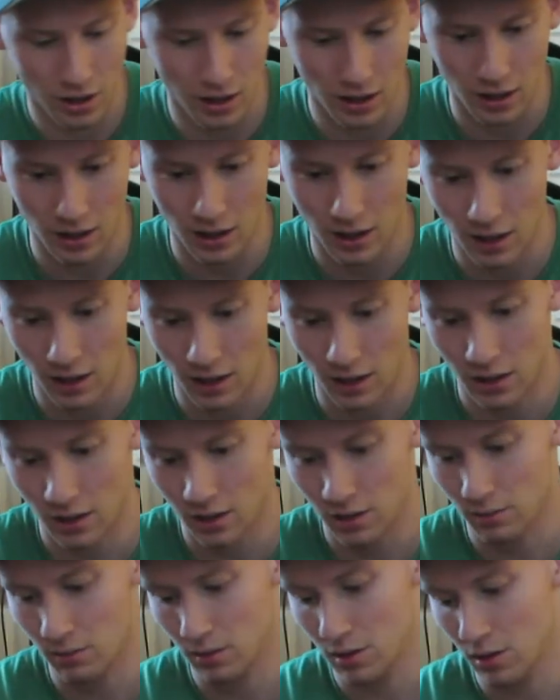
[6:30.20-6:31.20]
at
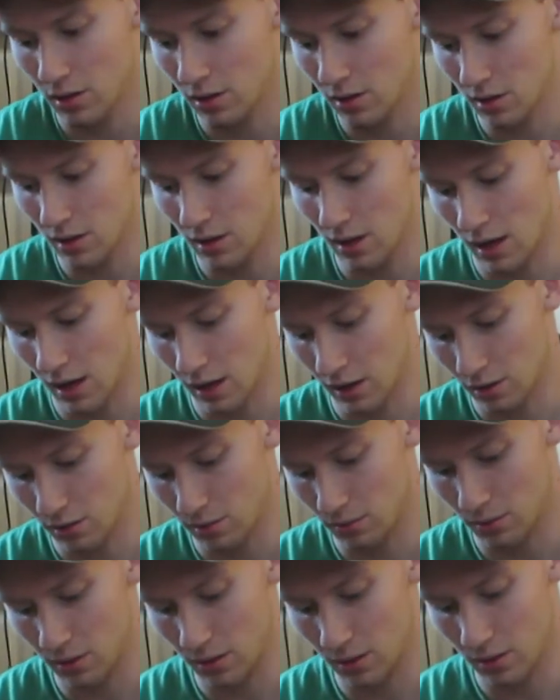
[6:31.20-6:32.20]
hand, which is the
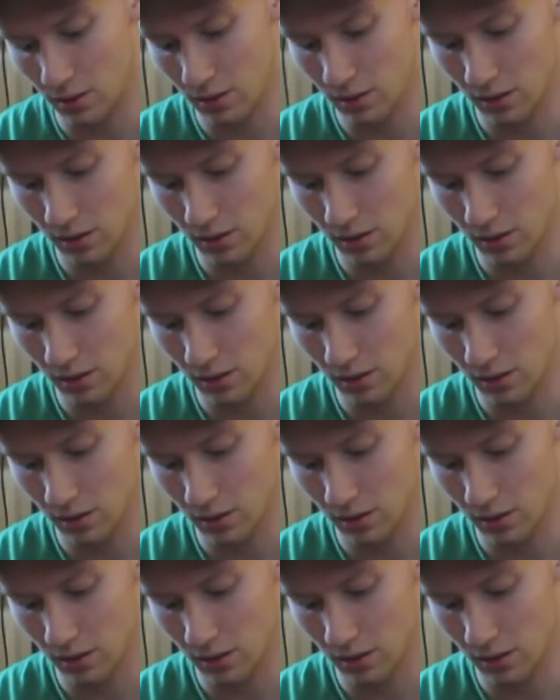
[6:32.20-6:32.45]
actual